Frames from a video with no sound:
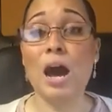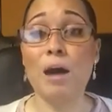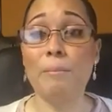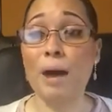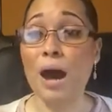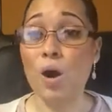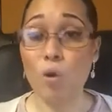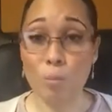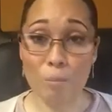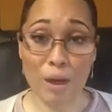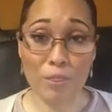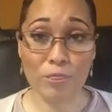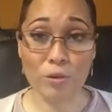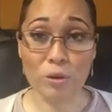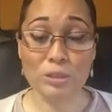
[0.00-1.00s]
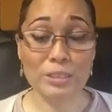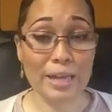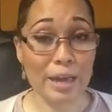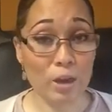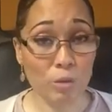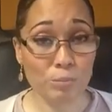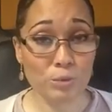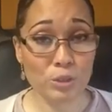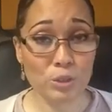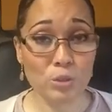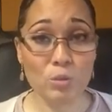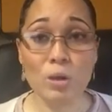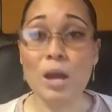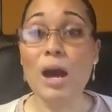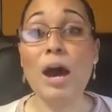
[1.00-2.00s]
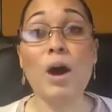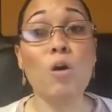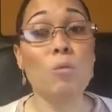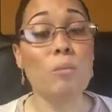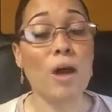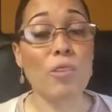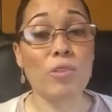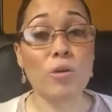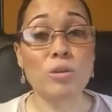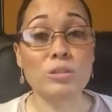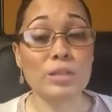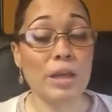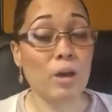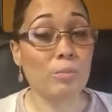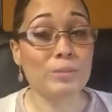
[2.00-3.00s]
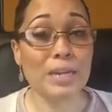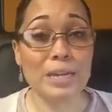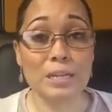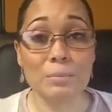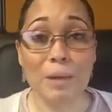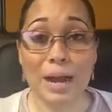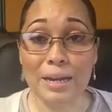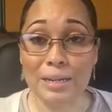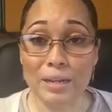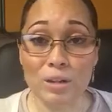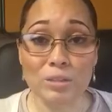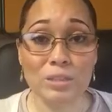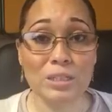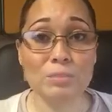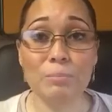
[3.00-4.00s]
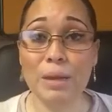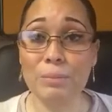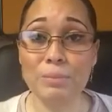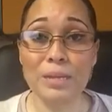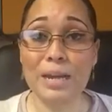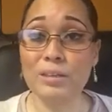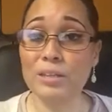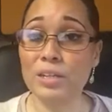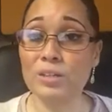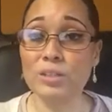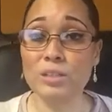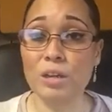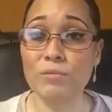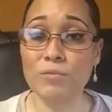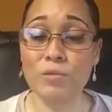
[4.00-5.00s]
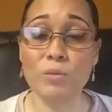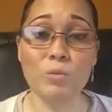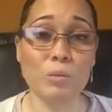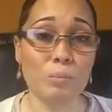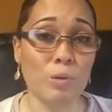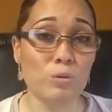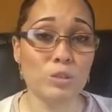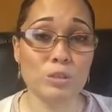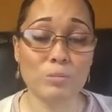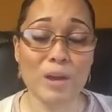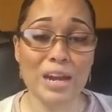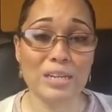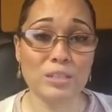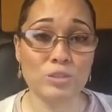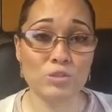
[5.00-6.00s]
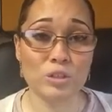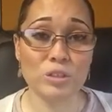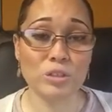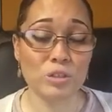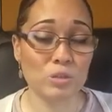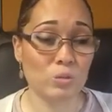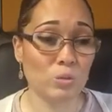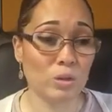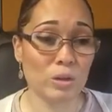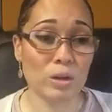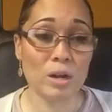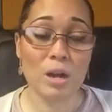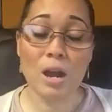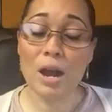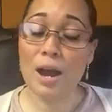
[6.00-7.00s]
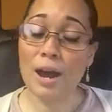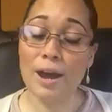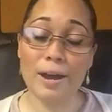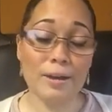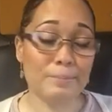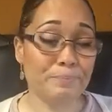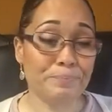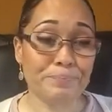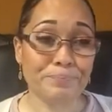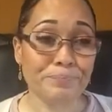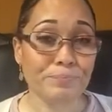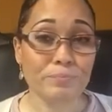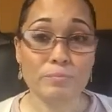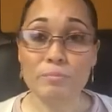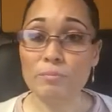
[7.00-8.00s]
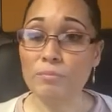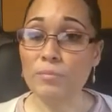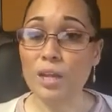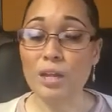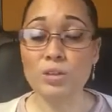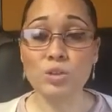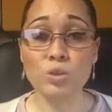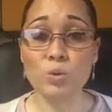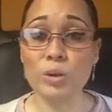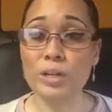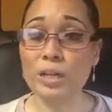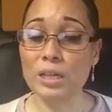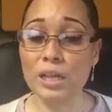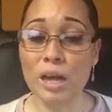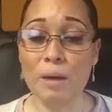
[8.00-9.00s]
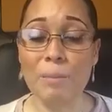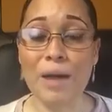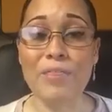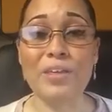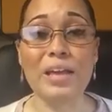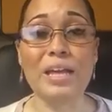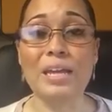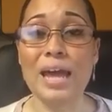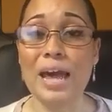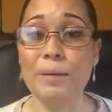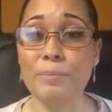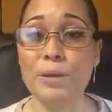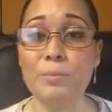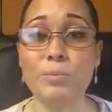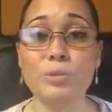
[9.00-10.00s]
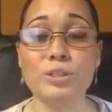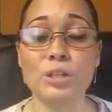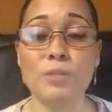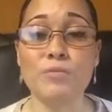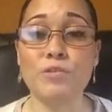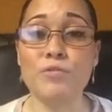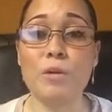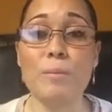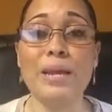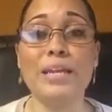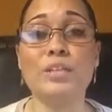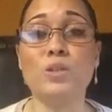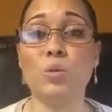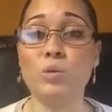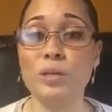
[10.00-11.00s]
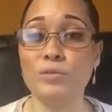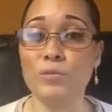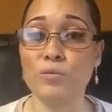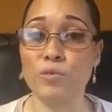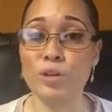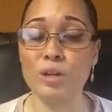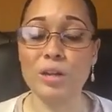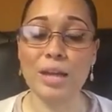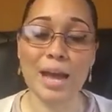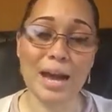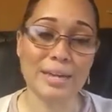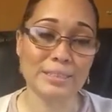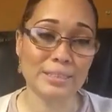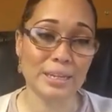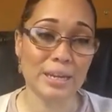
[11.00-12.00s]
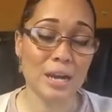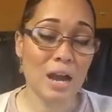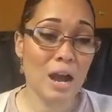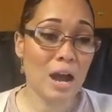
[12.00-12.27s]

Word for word: Um, I hope my thoughts helped you. I hope my thoughts helped anybody else that might be out there suffering with post-traumatic stress disorder. Um, join the club. I think a lot of people suffer from it and don't even realize it.